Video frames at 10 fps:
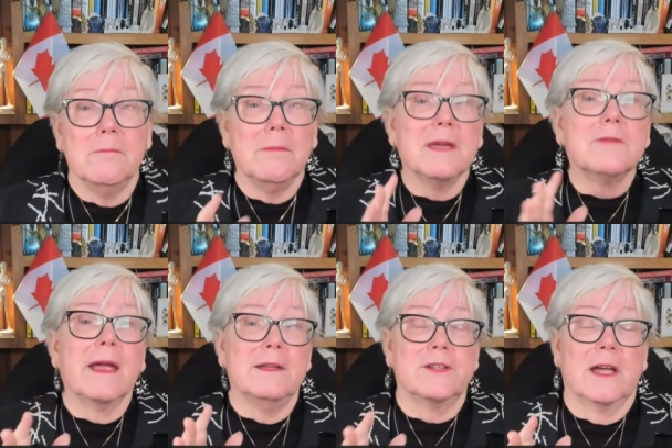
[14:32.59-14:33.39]
mid
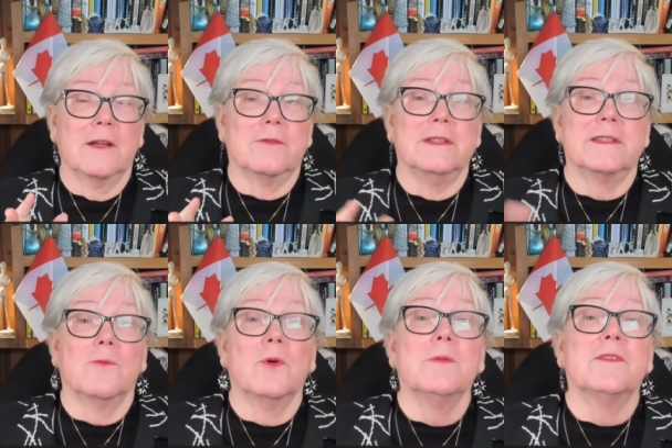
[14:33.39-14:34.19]
range countries
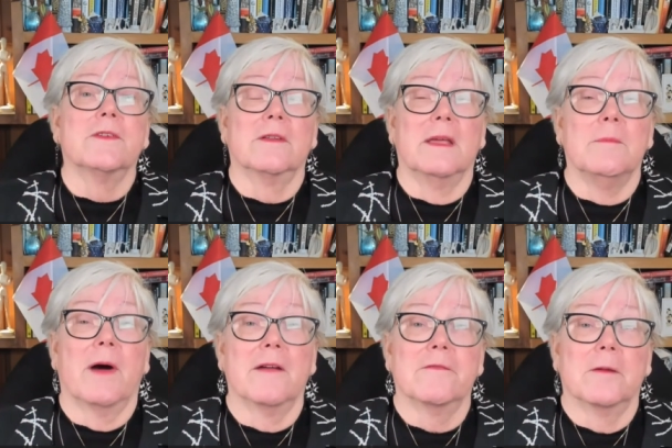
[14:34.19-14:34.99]
that would certainly buy